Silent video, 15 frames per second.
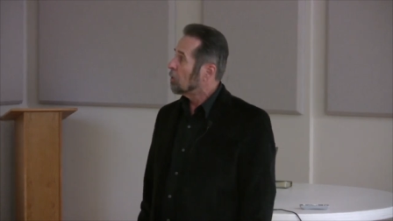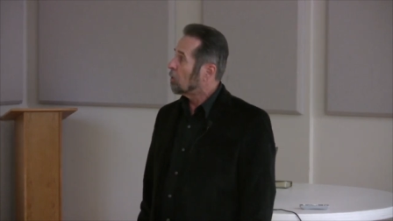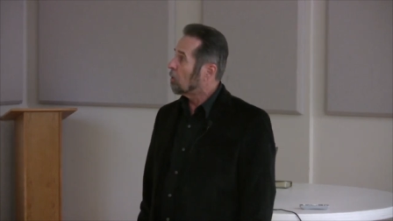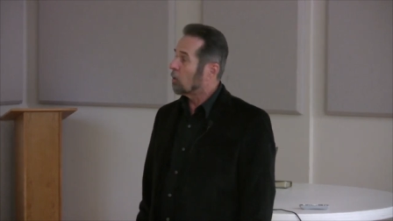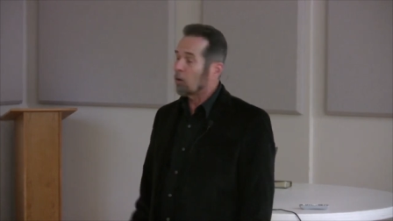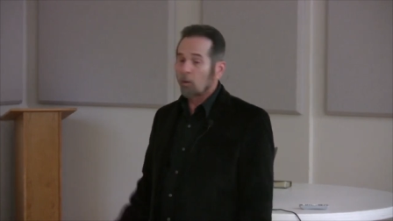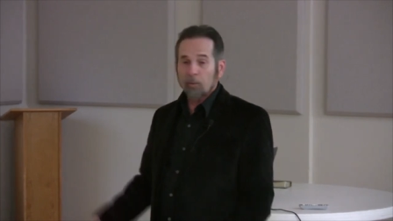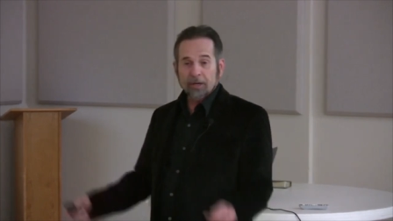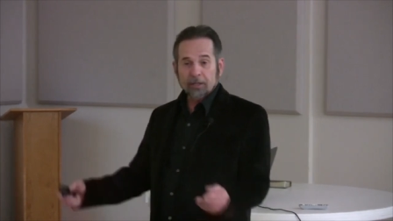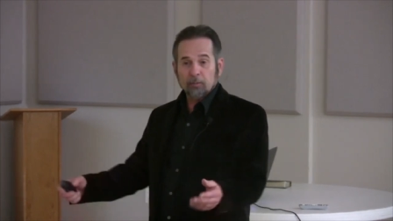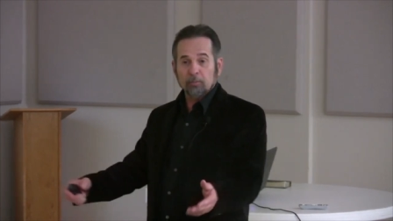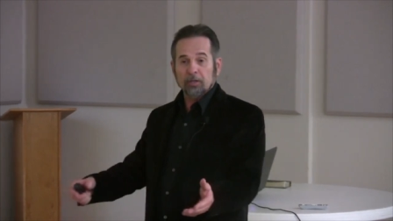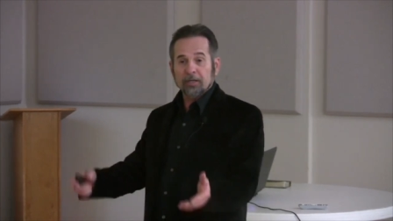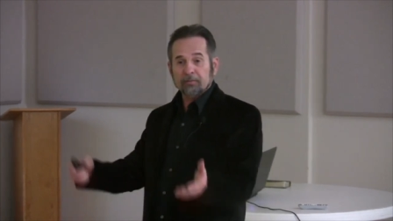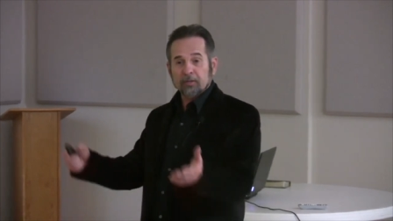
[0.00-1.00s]
Or are we to
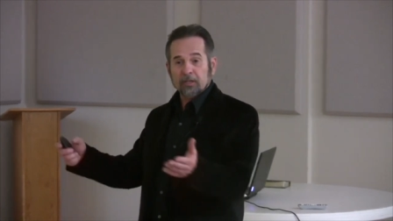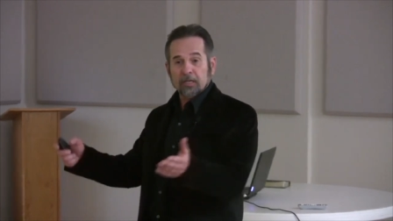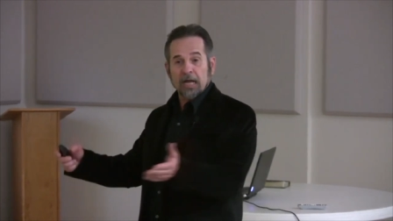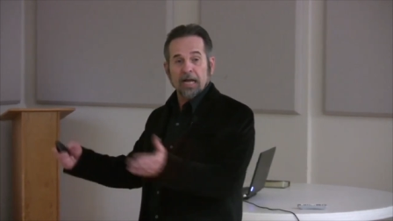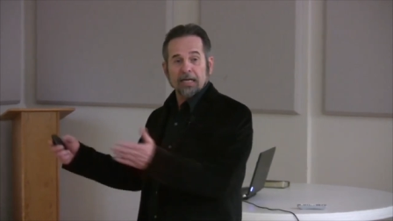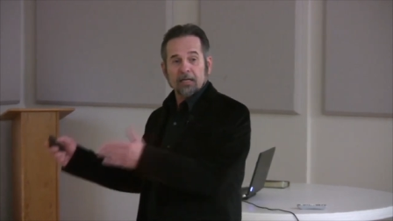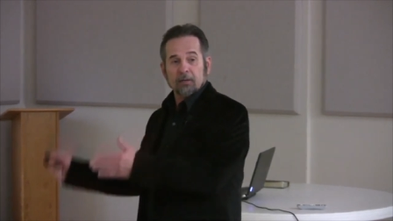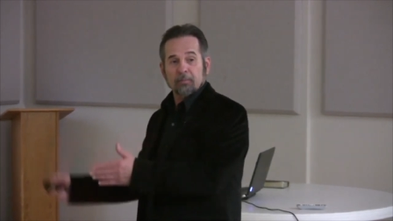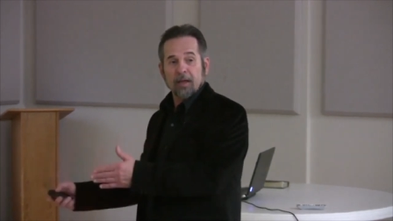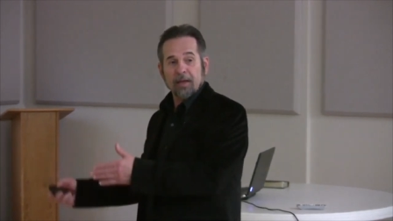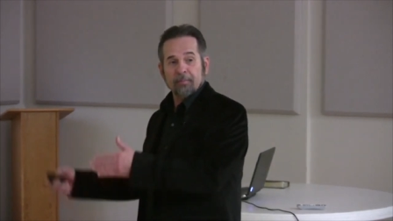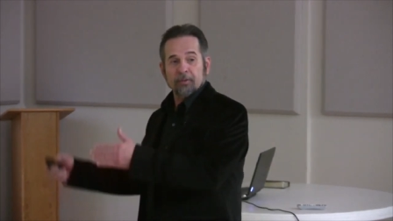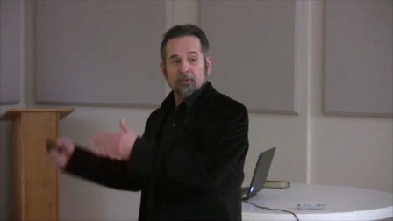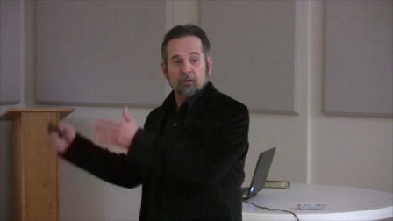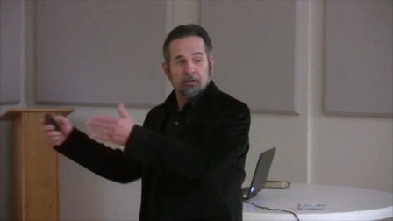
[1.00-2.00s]
believe that nine
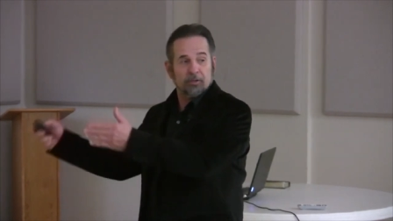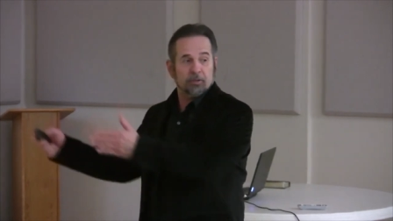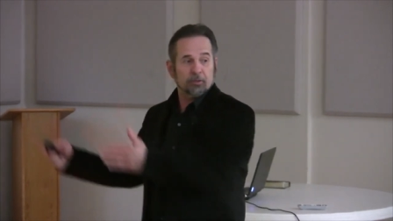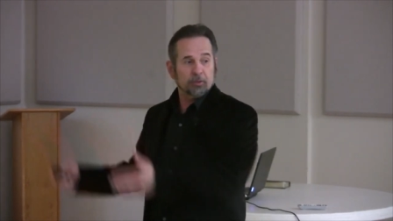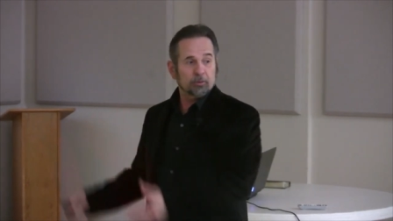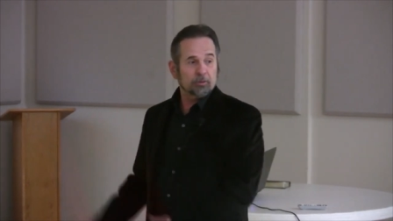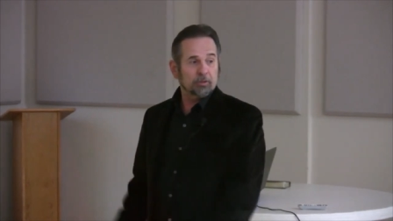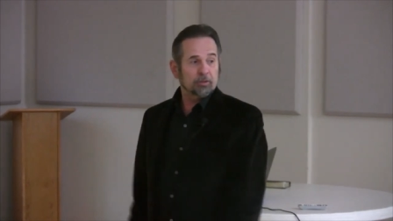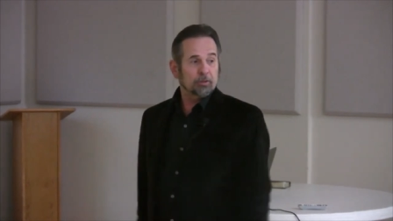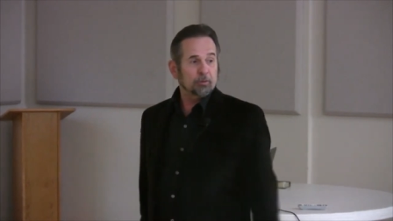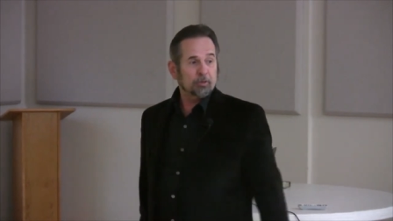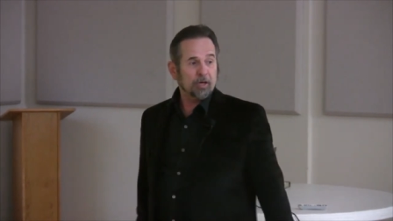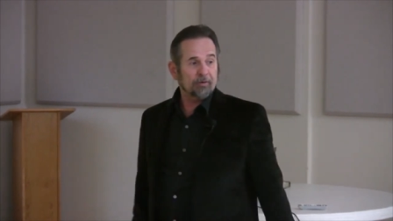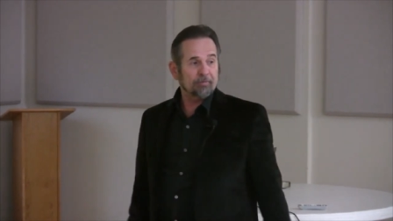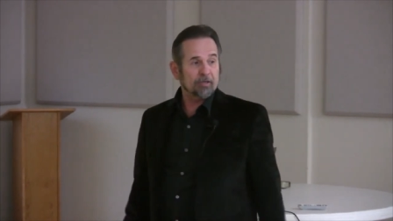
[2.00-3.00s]
commandments are in the new, new
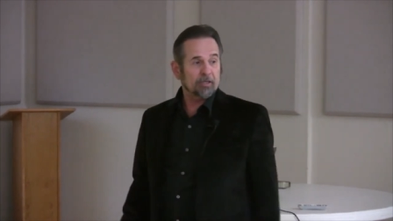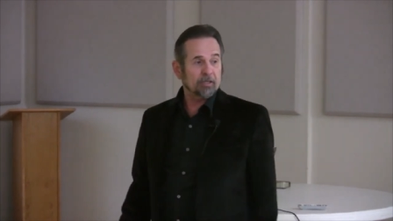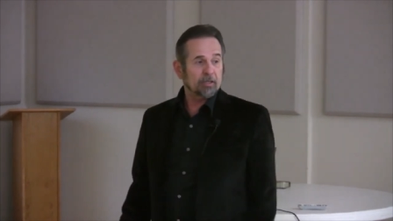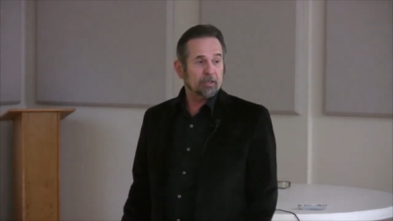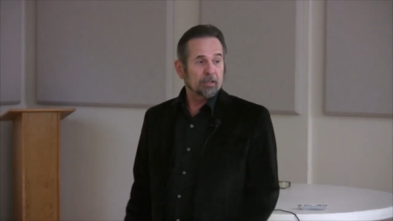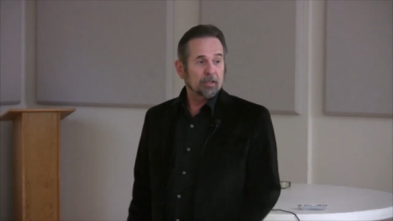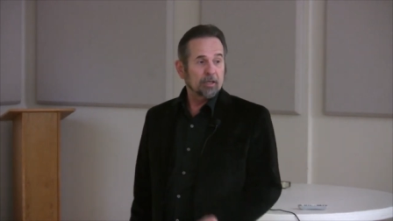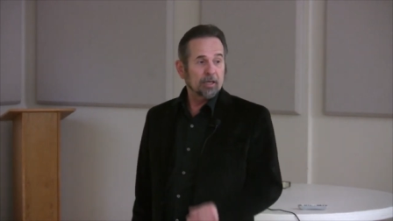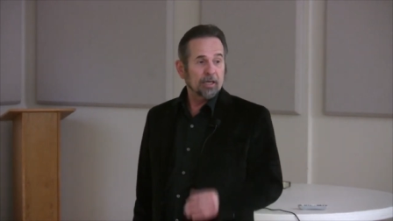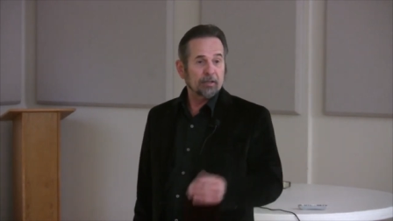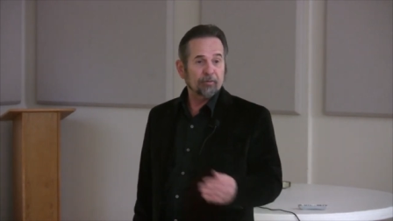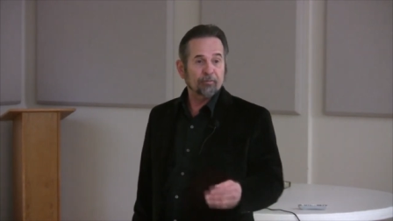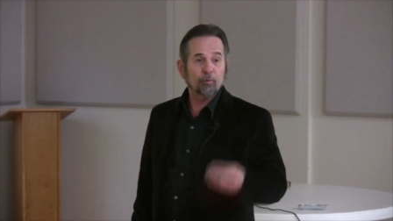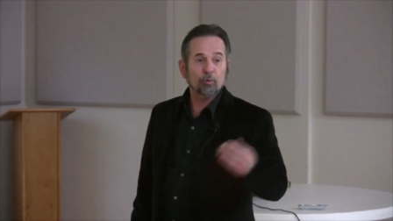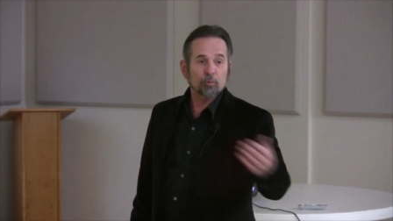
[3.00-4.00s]
covenant, and
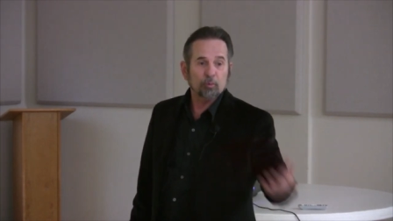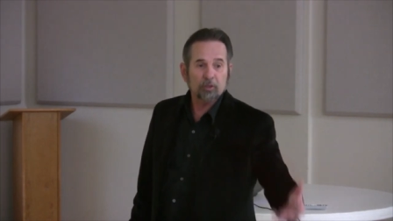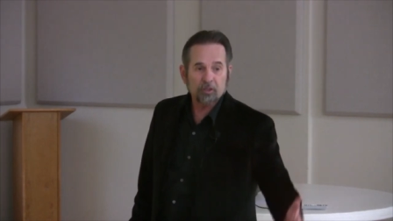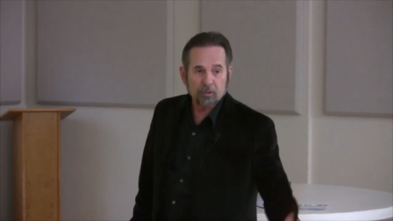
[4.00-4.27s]
the fourth one